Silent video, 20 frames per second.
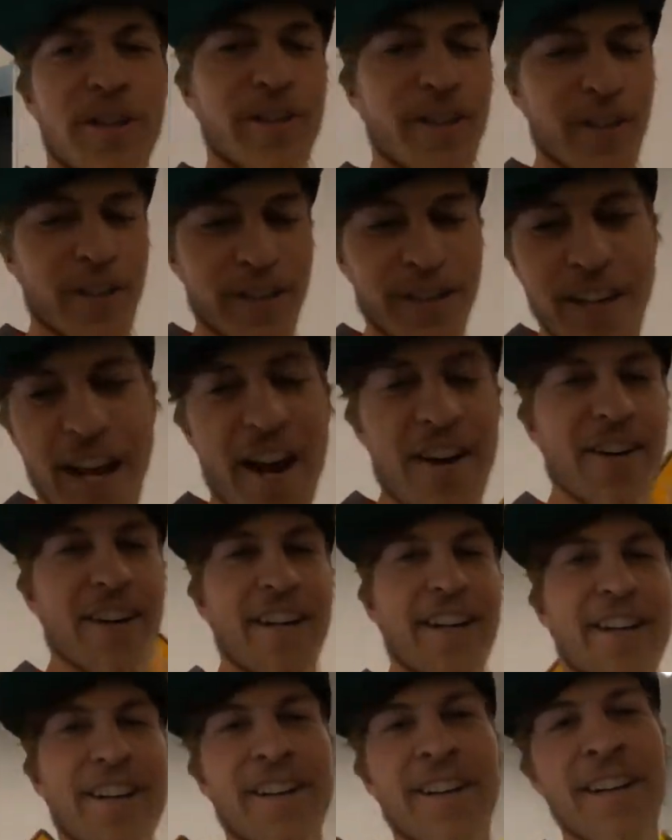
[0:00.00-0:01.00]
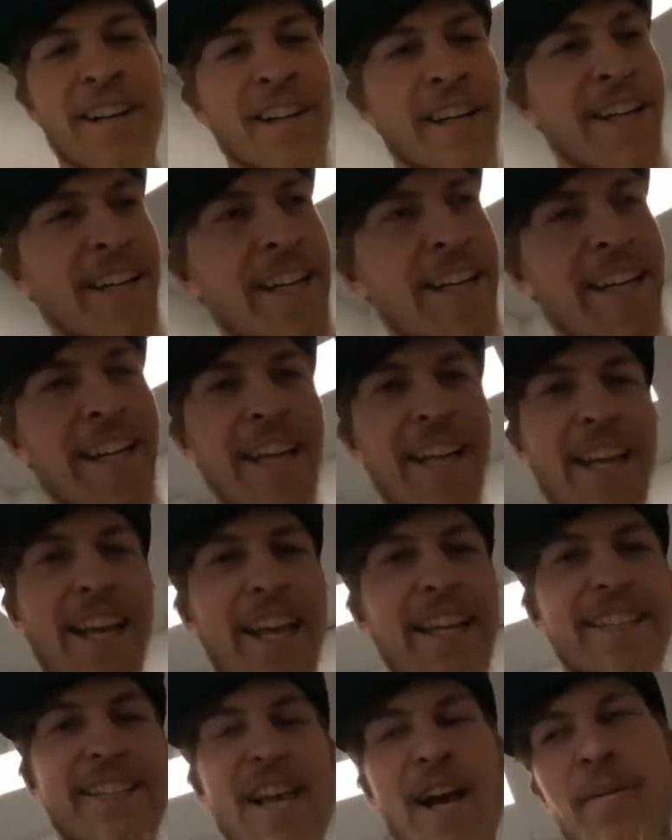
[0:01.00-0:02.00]
Turk down here.
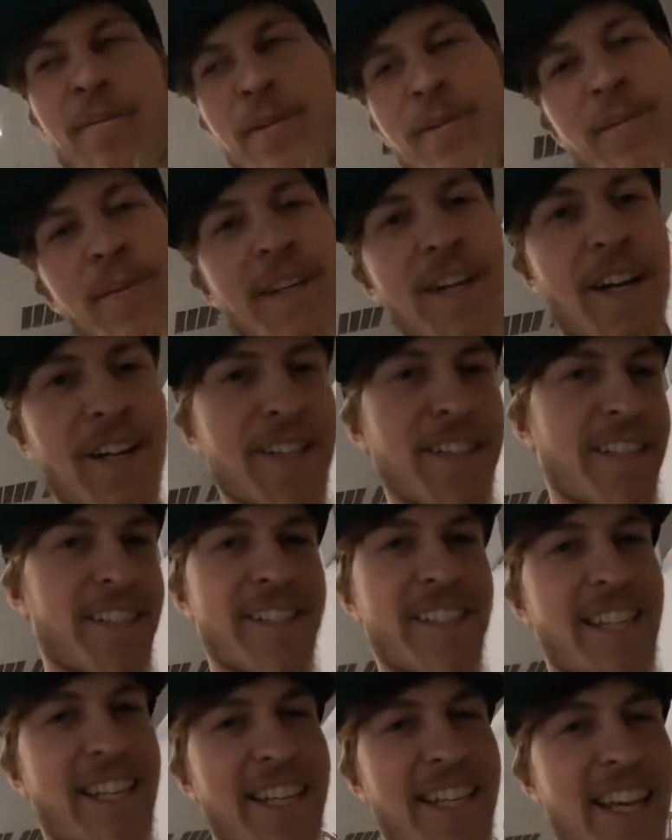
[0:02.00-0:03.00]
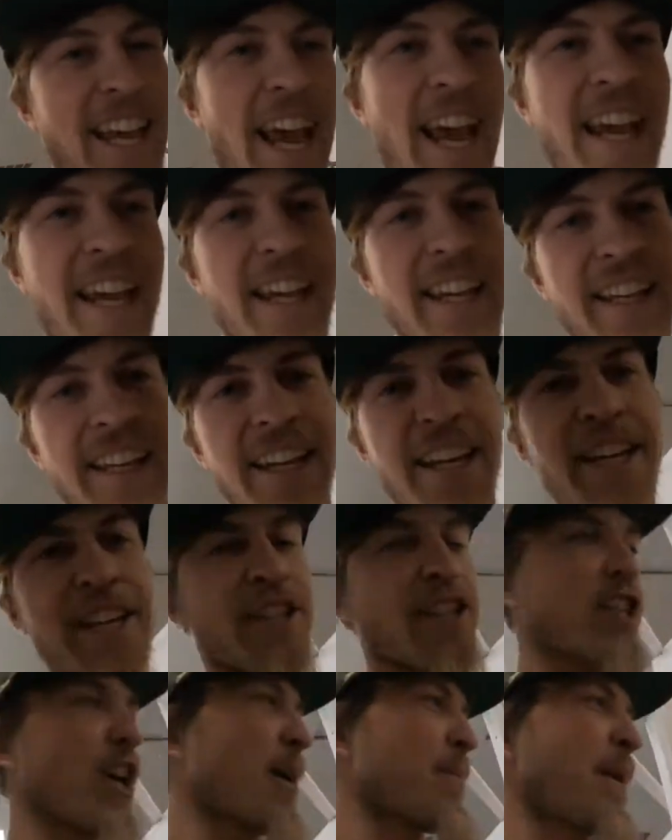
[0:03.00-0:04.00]
He's helping me on this EK. He
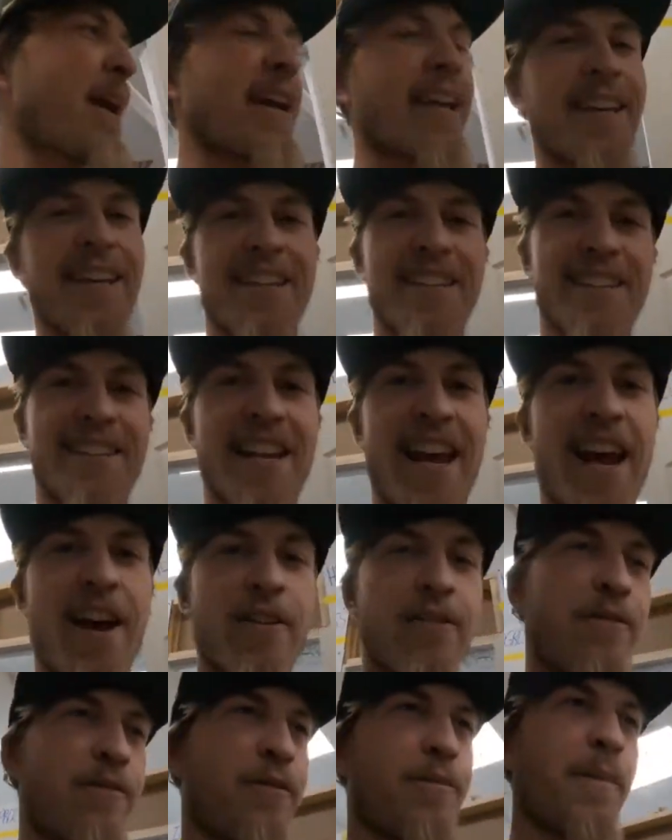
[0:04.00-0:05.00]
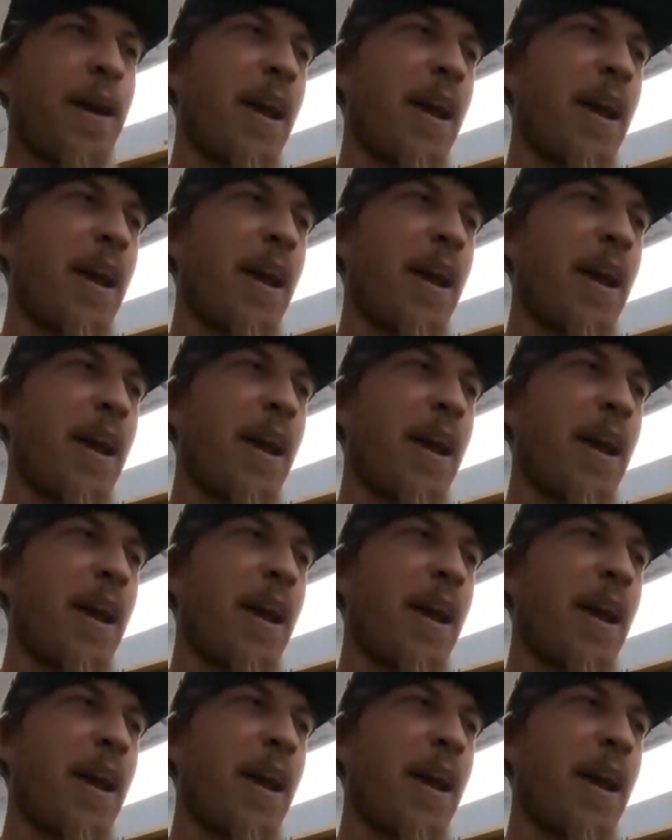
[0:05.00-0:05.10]
just got back into town from